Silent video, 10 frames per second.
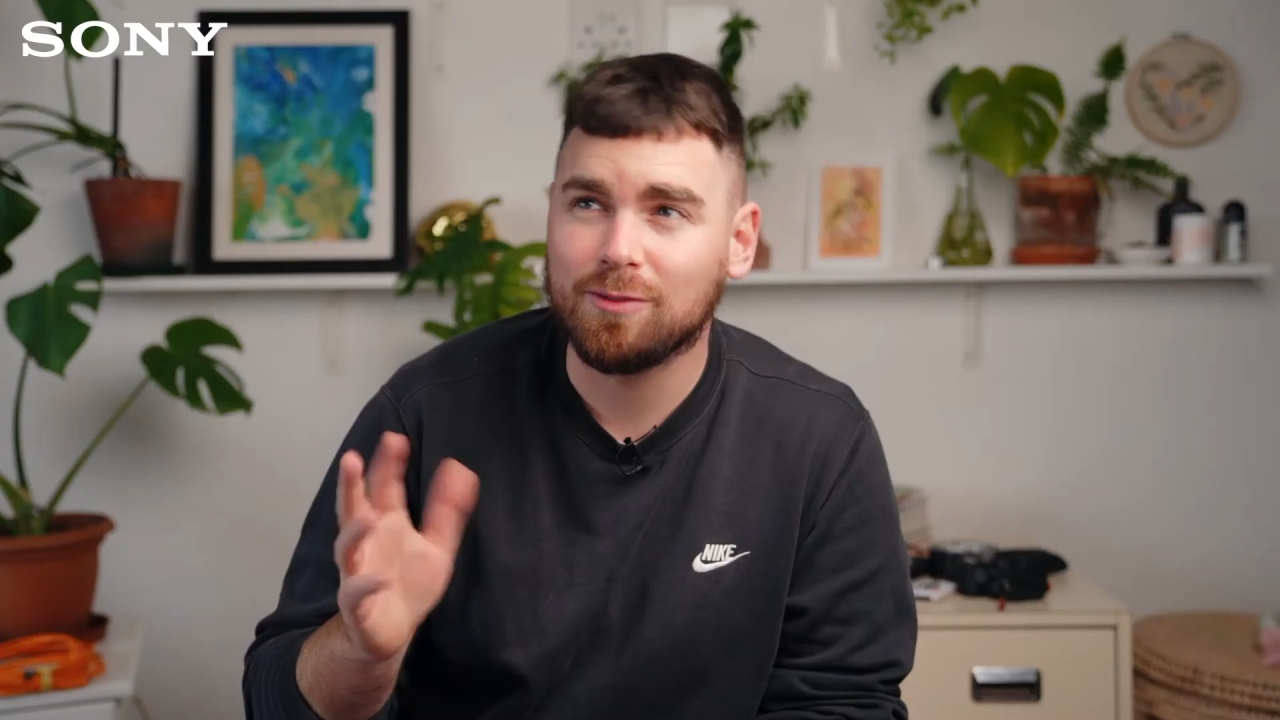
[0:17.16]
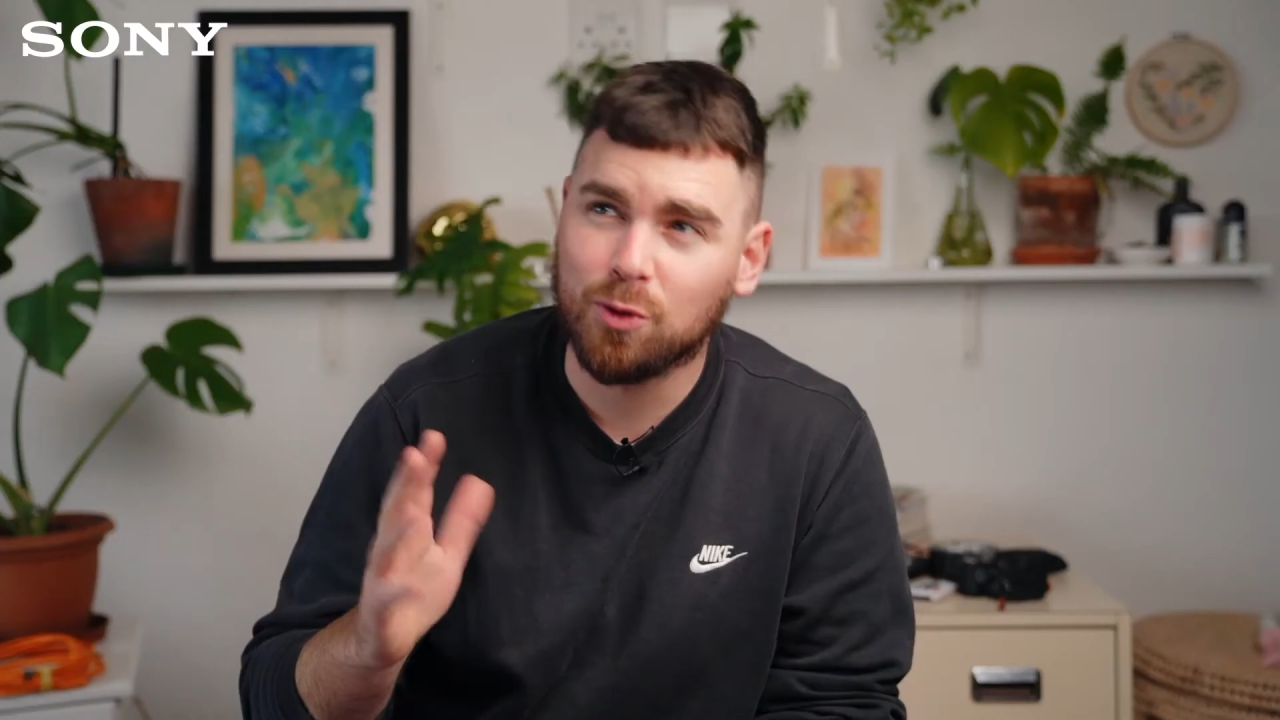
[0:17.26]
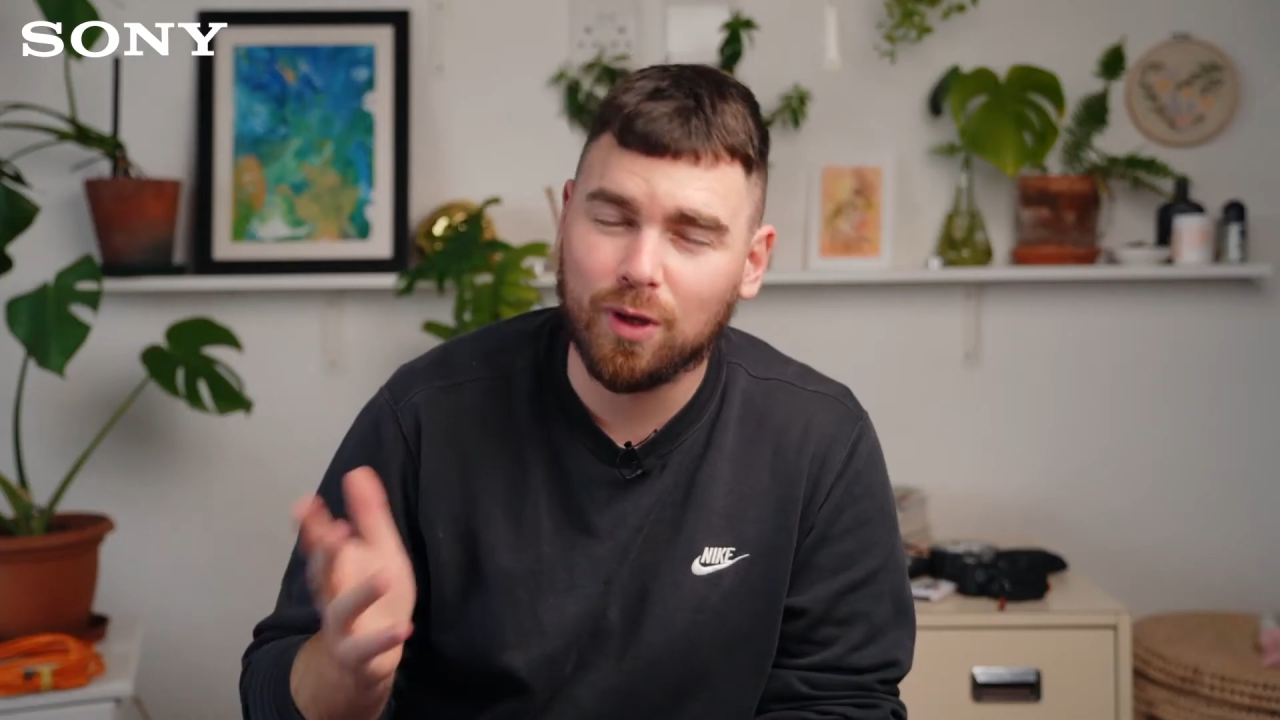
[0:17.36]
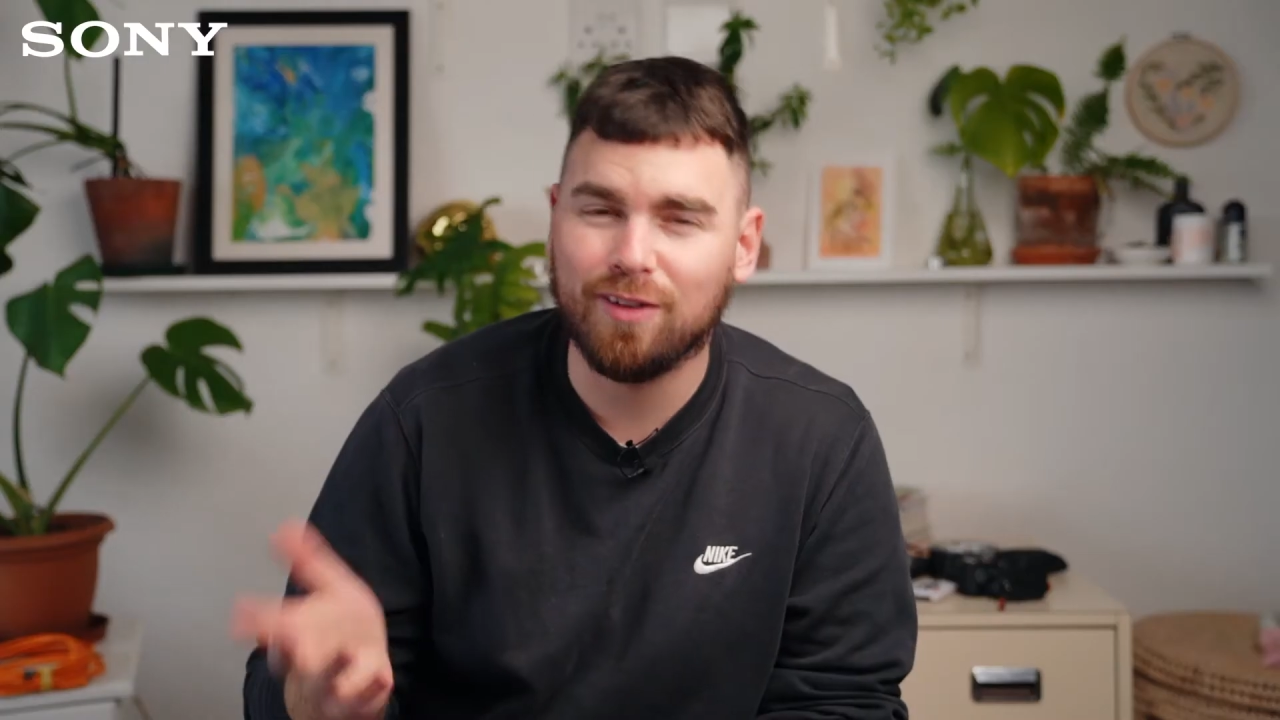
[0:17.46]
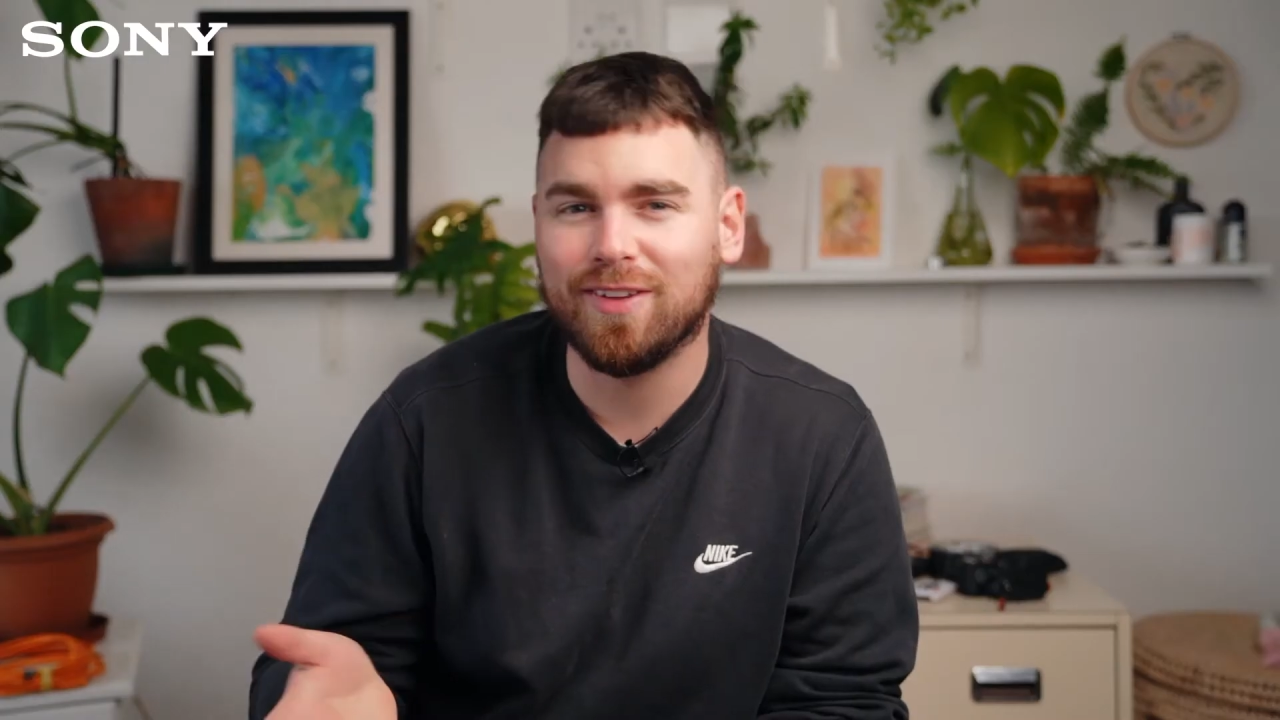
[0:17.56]

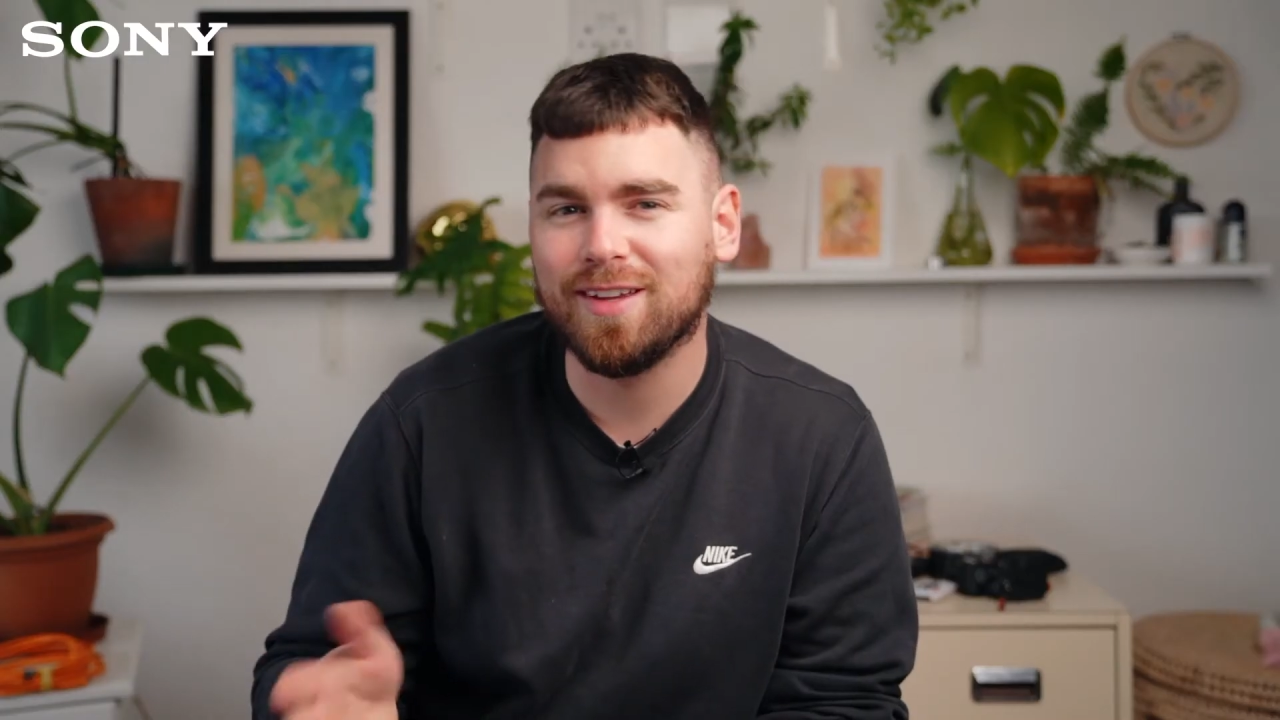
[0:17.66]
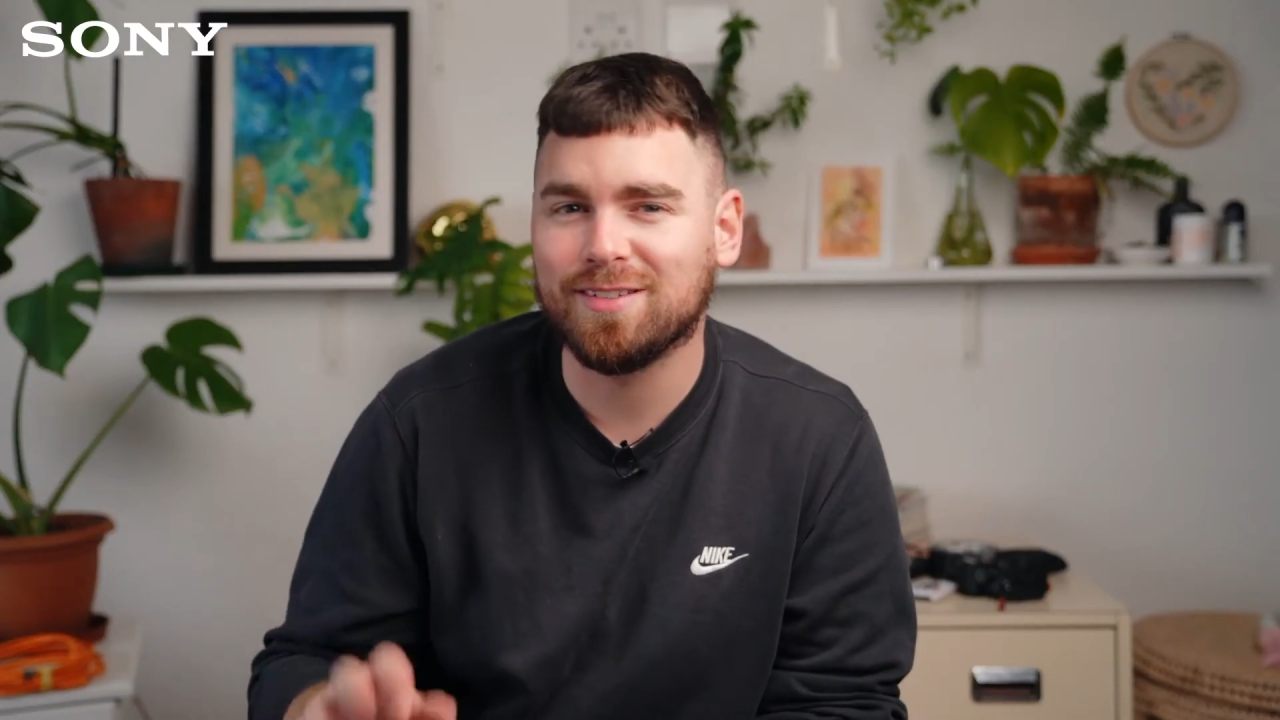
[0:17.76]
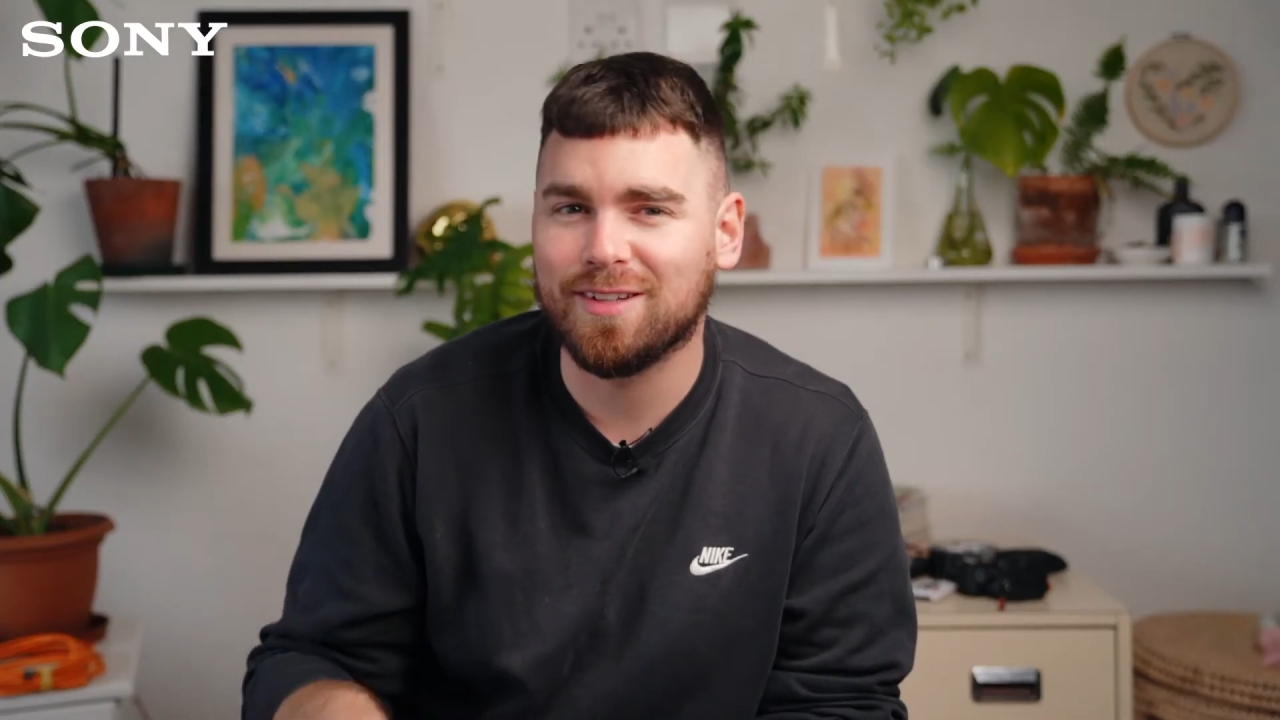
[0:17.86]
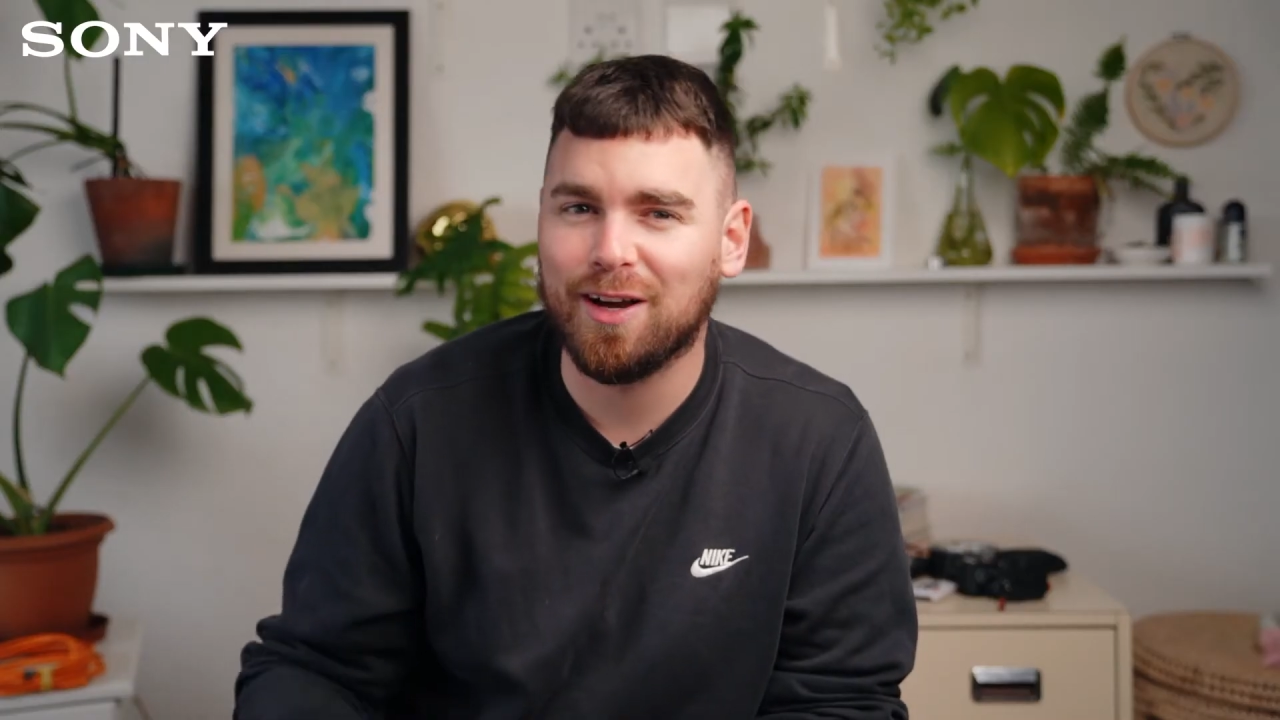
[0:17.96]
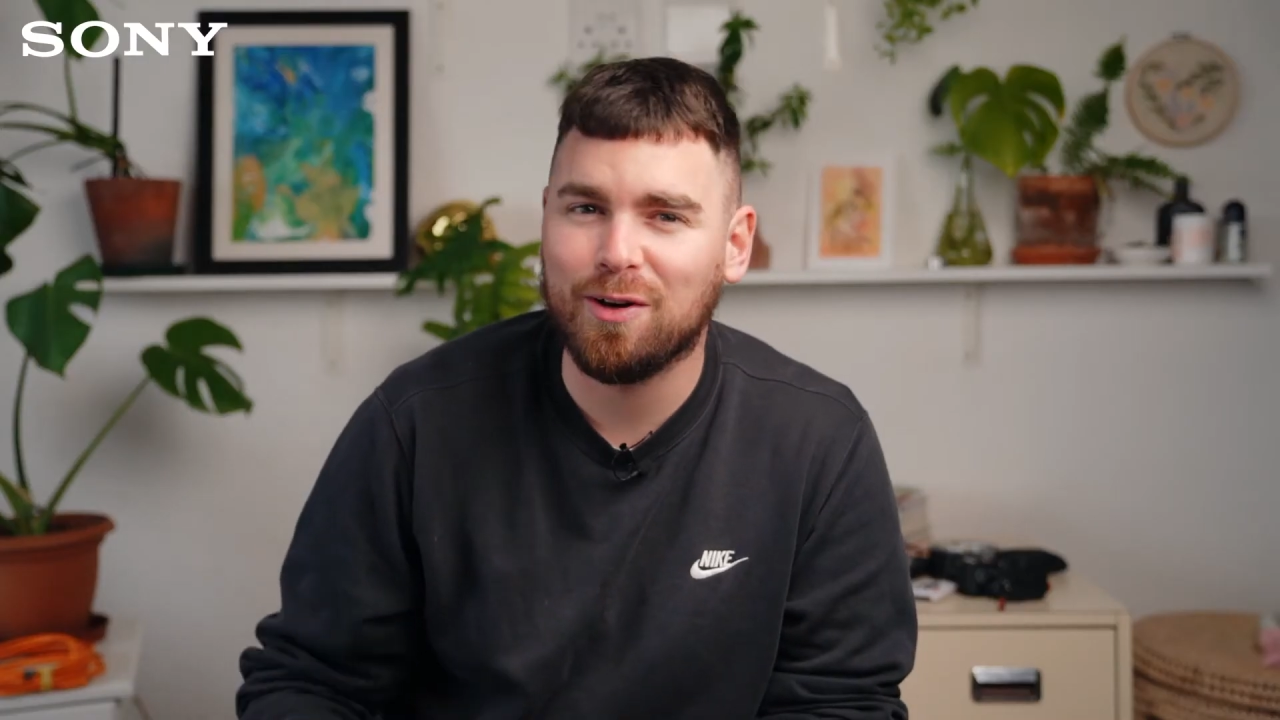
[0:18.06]
12
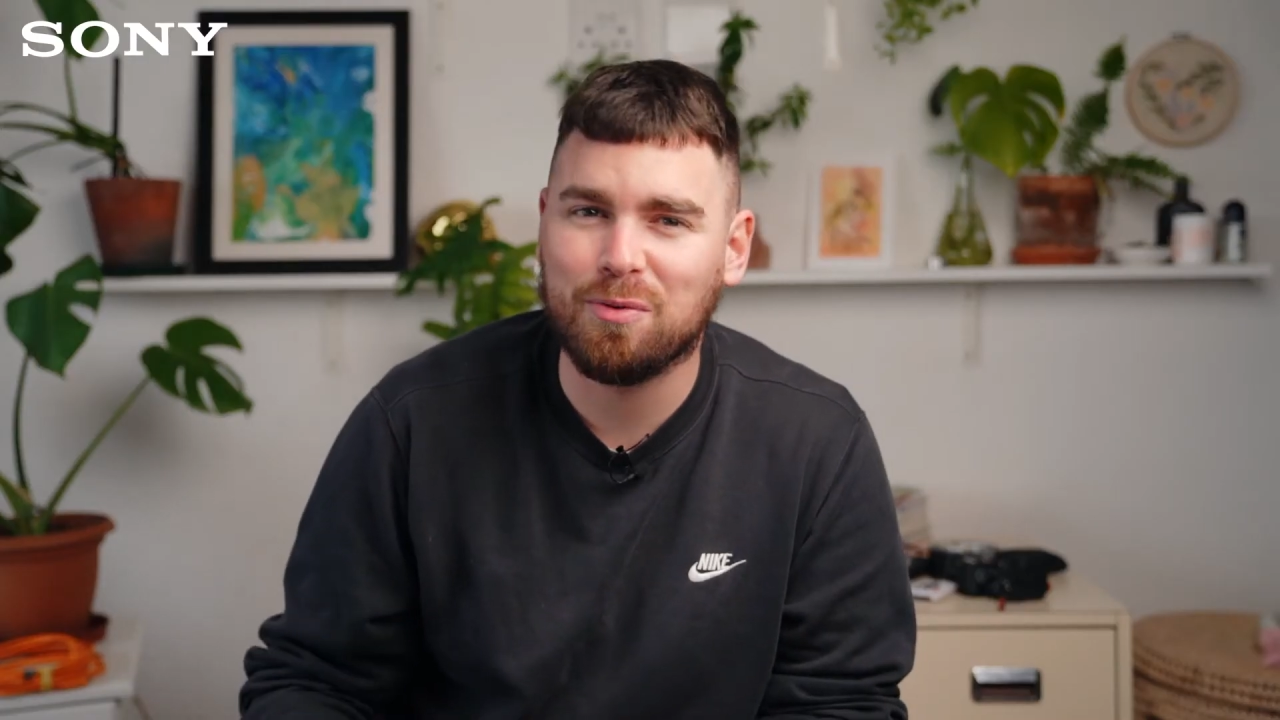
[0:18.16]
years now